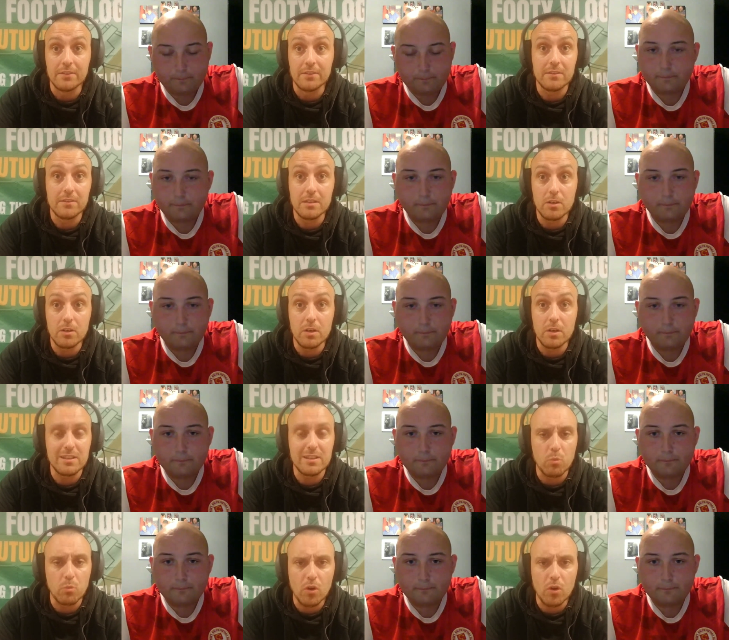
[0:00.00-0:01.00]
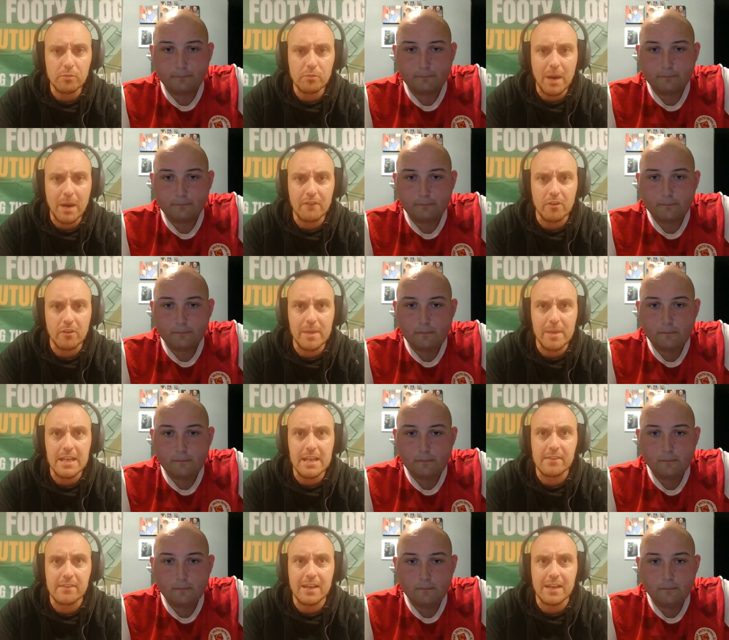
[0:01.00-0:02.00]
Speaker 1: And you know, I think the worst part for
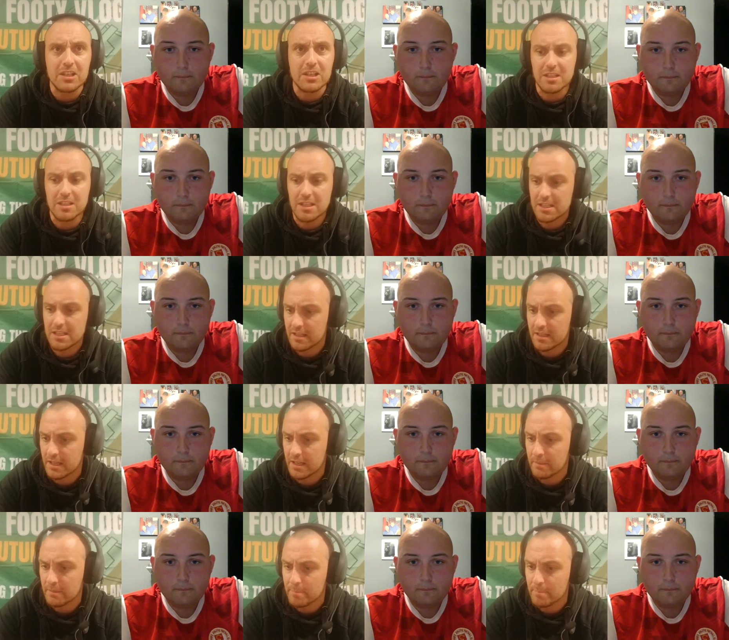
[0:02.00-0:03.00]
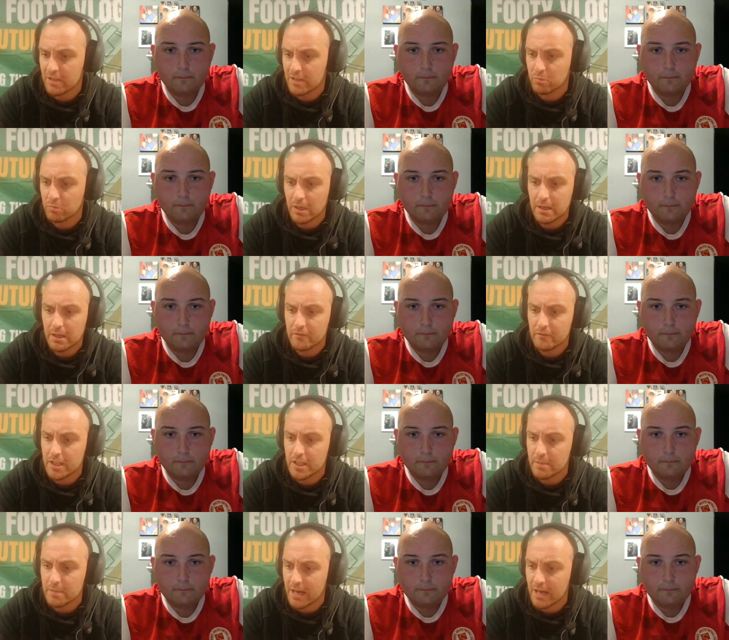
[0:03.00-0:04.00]
me is actually the bit
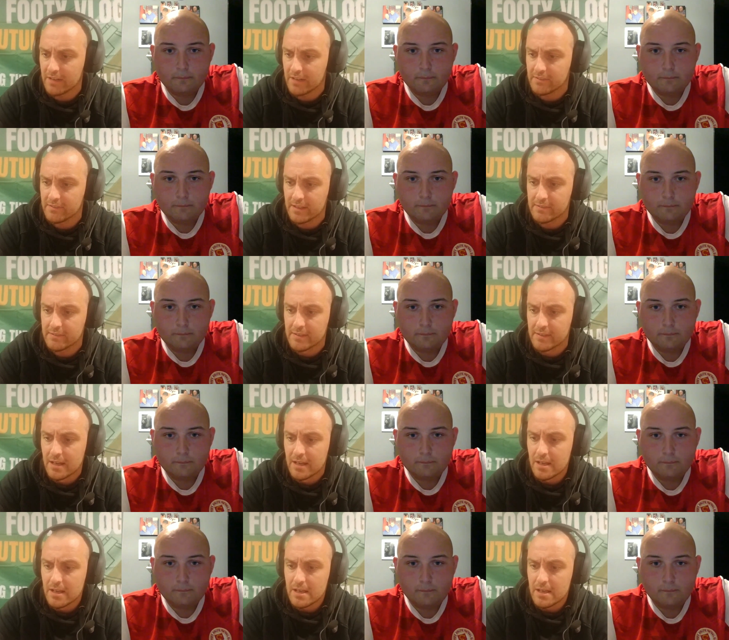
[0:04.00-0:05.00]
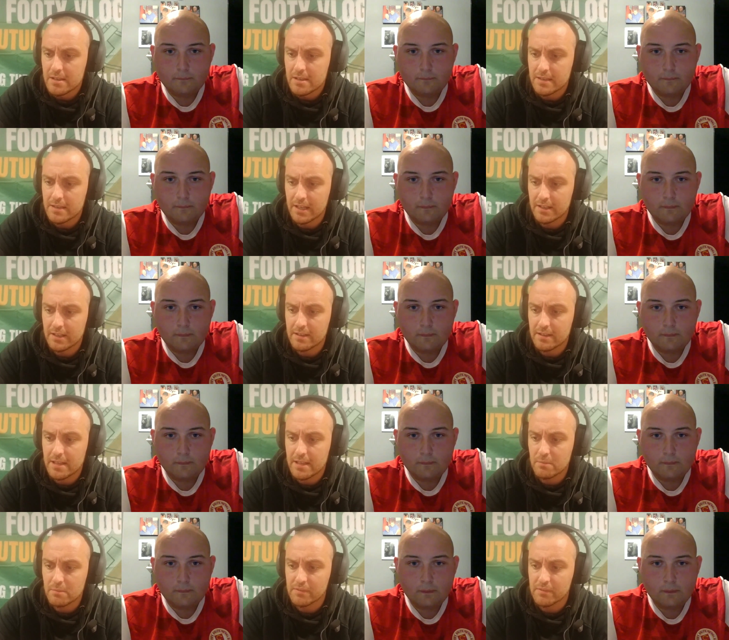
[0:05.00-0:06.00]
where Vinny Perth says that
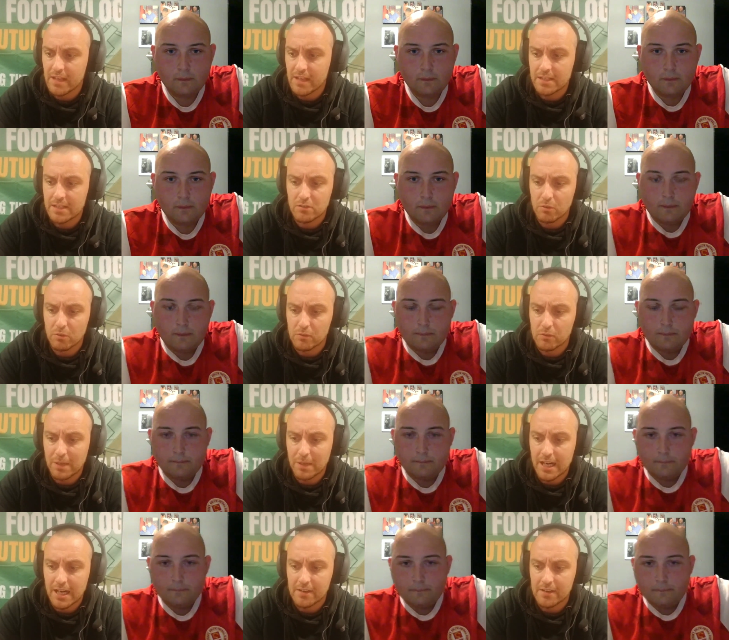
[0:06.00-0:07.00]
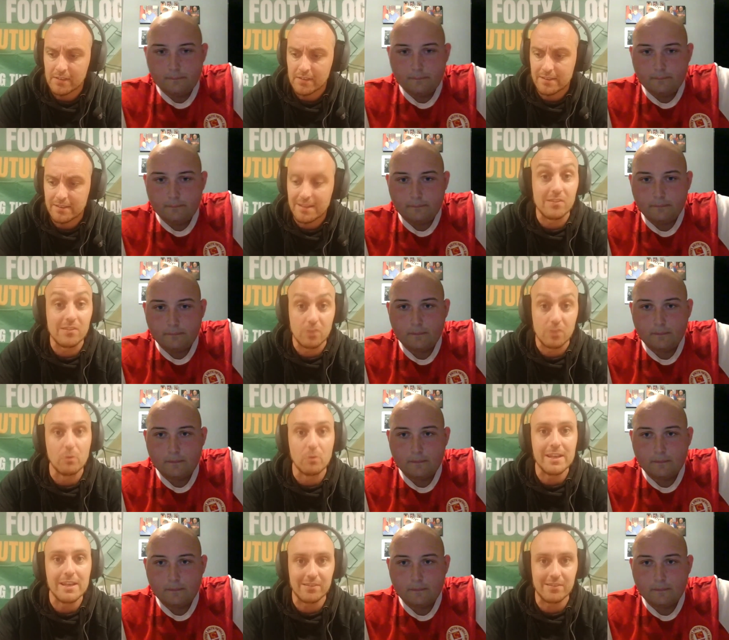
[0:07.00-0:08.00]
he, he was saying it to his players that this is
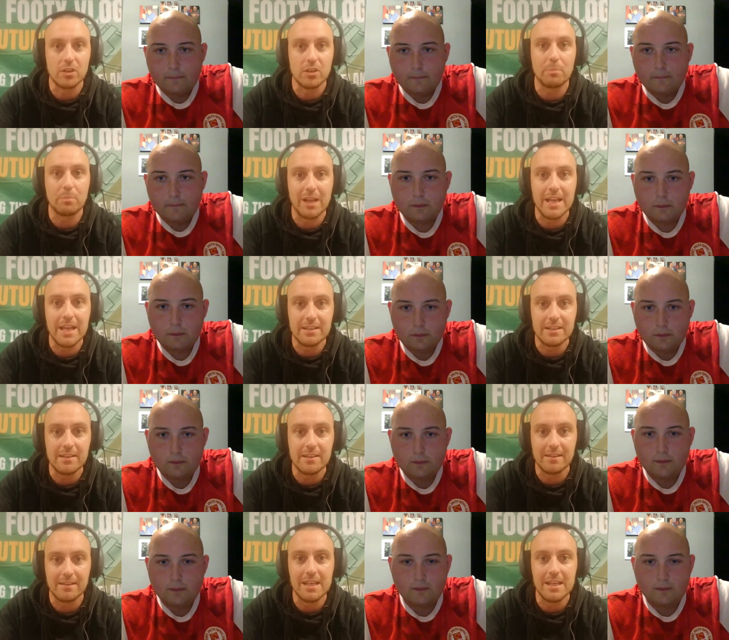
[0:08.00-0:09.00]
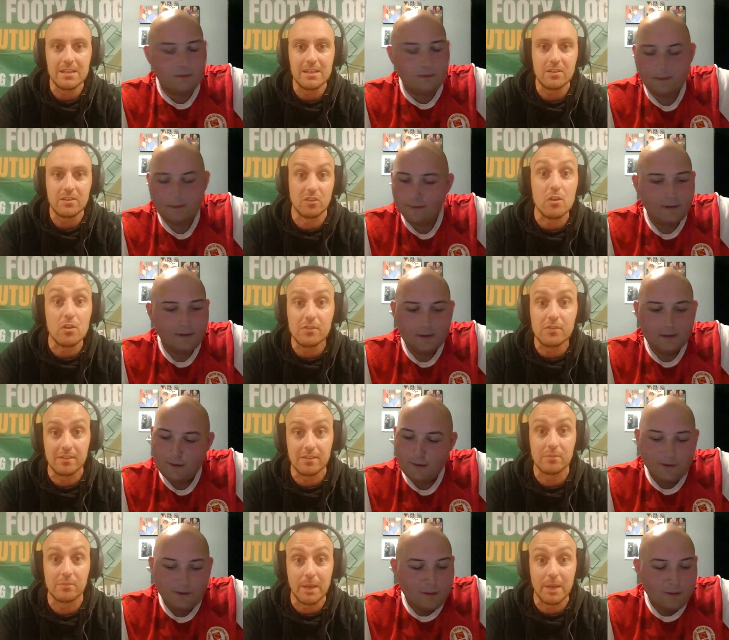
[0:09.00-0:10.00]
the reason you're playing in this league because you're
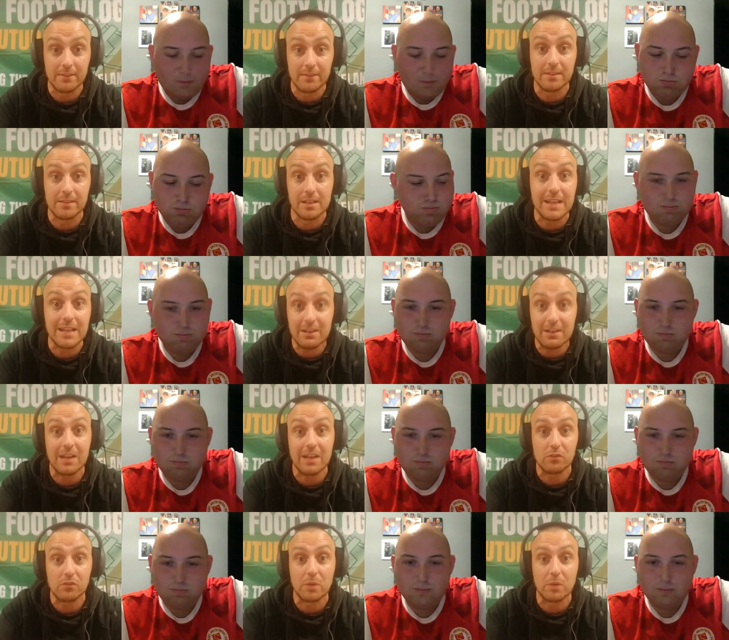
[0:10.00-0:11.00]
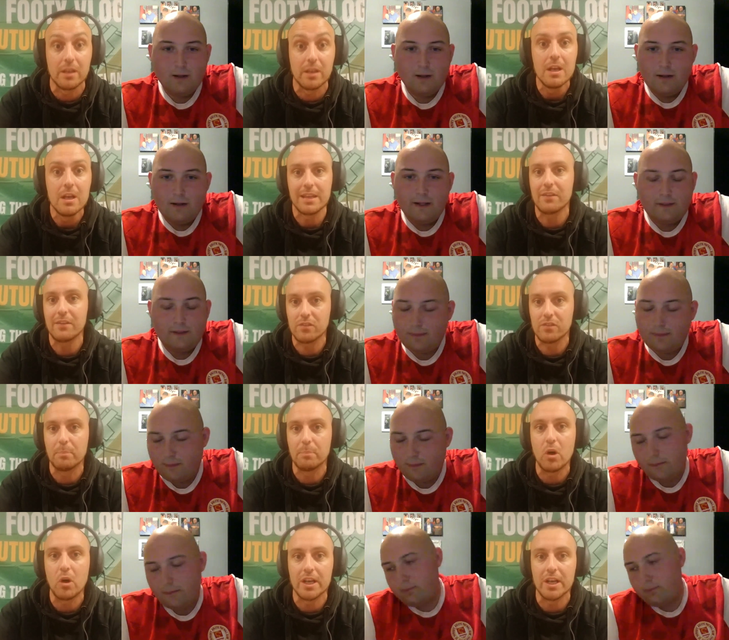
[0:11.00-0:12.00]
useless basically that that's what
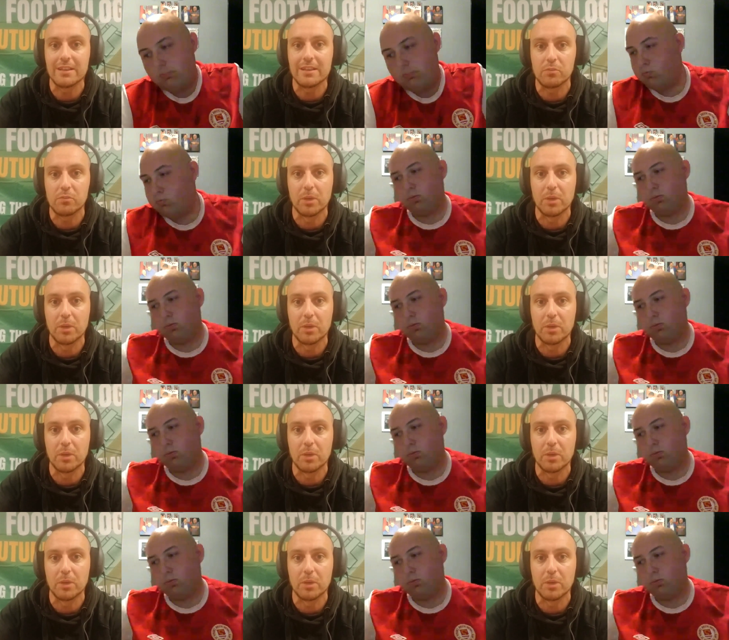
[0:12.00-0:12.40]
that's,